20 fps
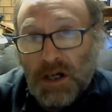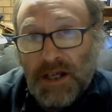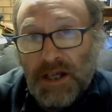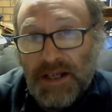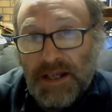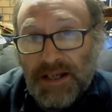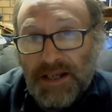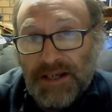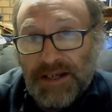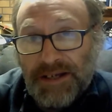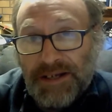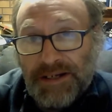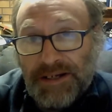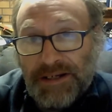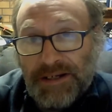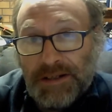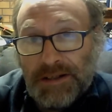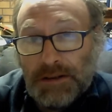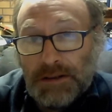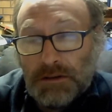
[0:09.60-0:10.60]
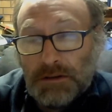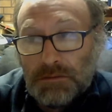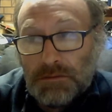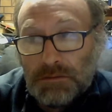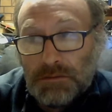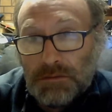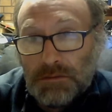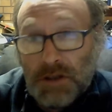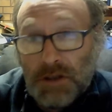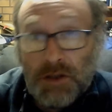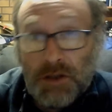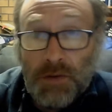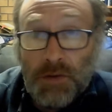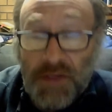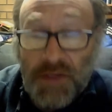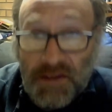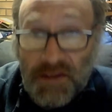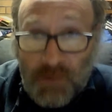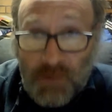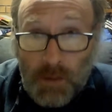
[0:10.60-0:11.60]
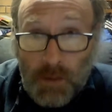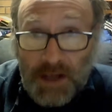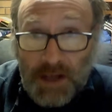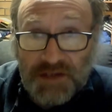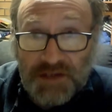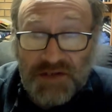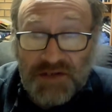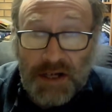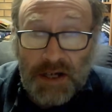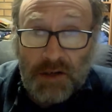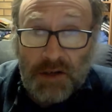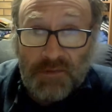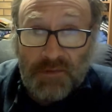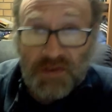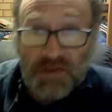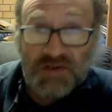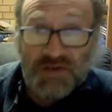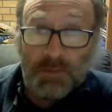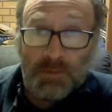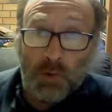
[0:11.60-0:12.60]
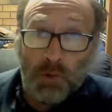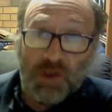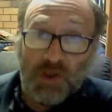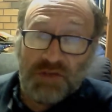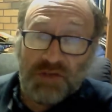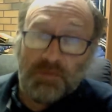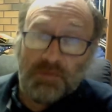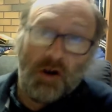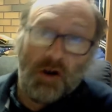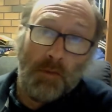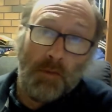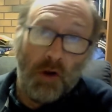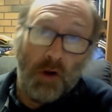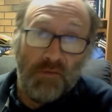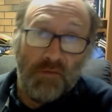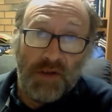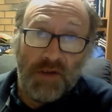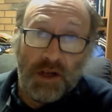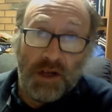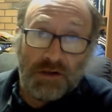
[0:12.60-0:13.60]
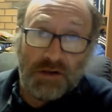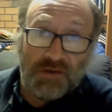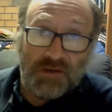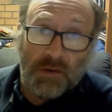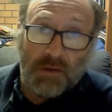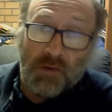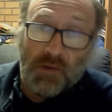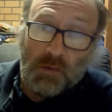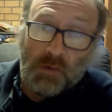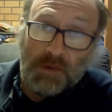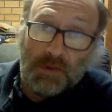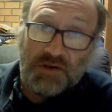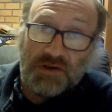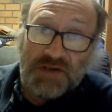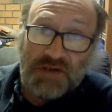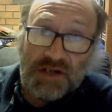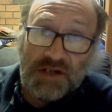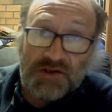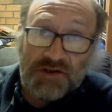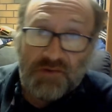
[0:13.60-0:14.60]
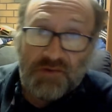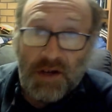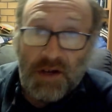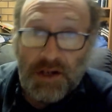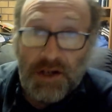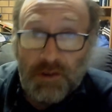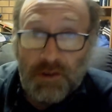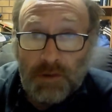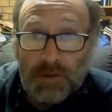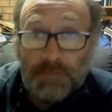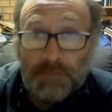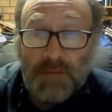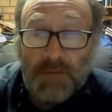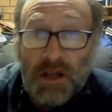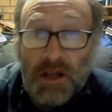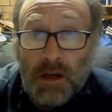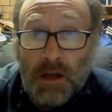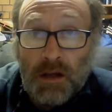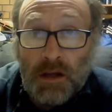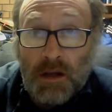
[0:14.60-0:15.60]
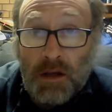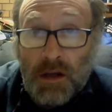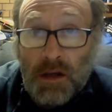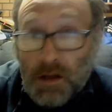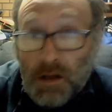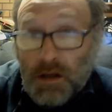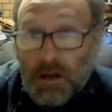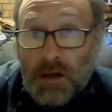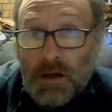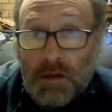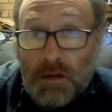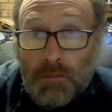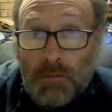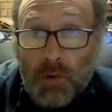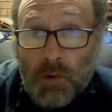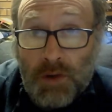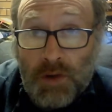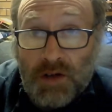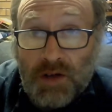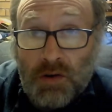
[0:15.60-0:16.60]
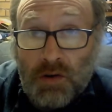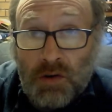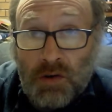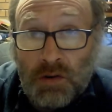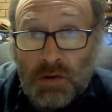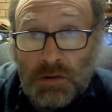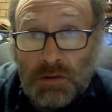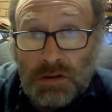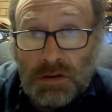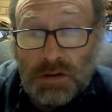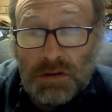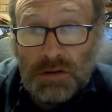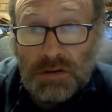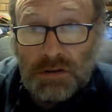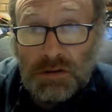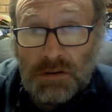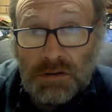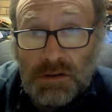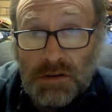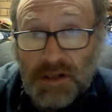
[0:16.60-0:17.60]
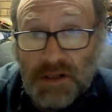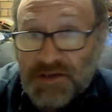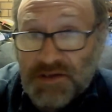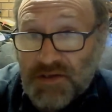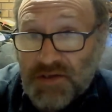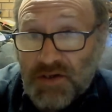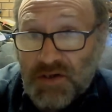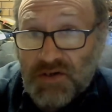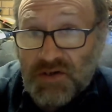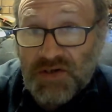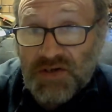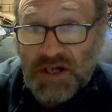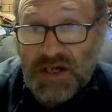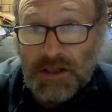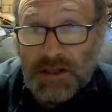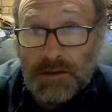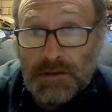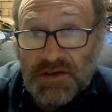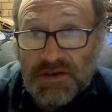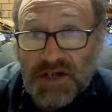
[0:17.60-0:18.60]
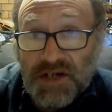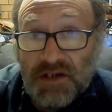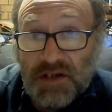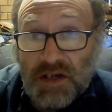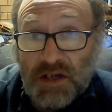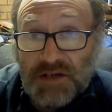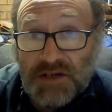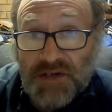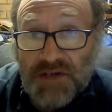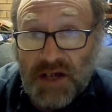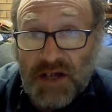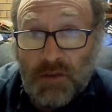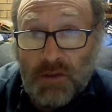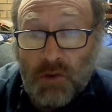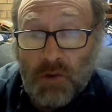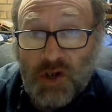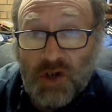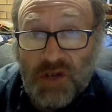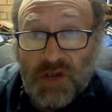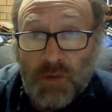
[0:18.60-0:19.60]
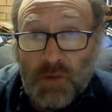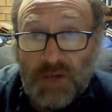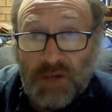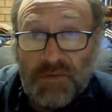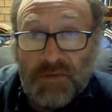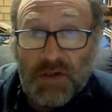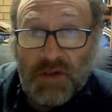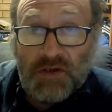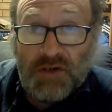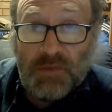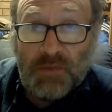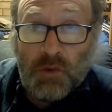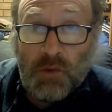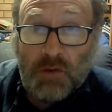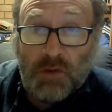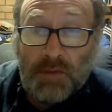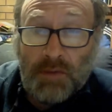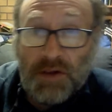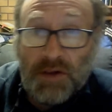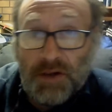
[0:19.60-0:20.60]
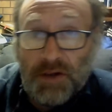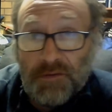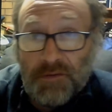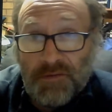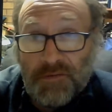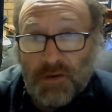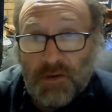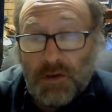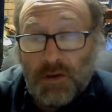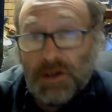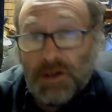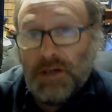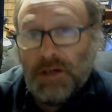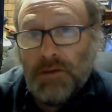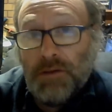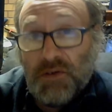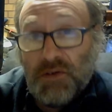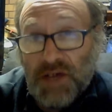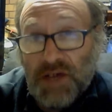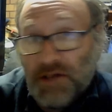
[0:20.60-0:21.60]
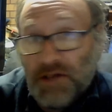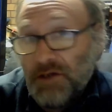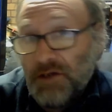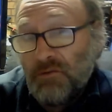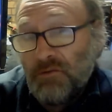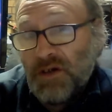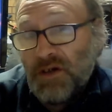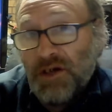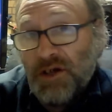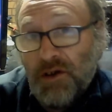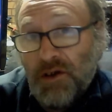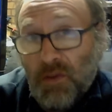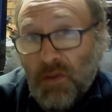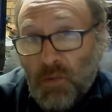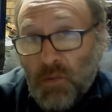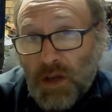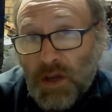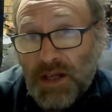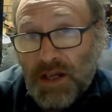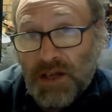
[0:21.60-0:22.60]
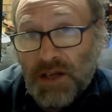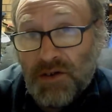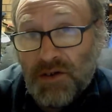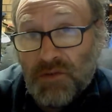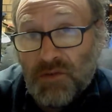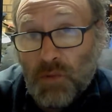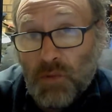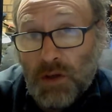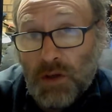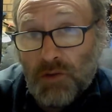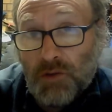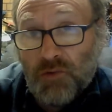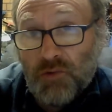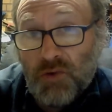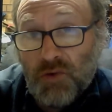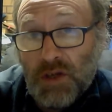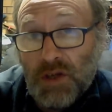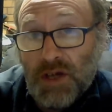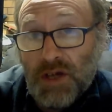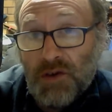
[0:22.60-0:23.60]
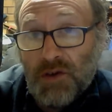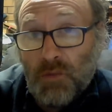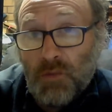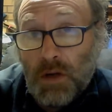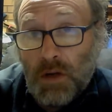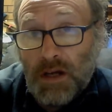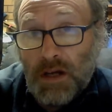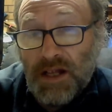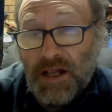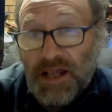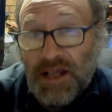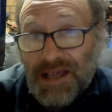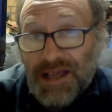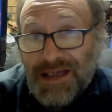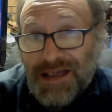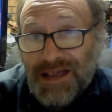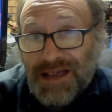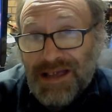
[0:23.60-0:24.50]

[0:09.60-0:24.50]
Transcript: I uh, I couldn't think of a way to start off this morning's promo video, so I thought we'd just get straight into it. Morning all. It's Thursday, second last day of the working week for those that work Monday to Friday. The downhill run into the weekend is well and truly underway.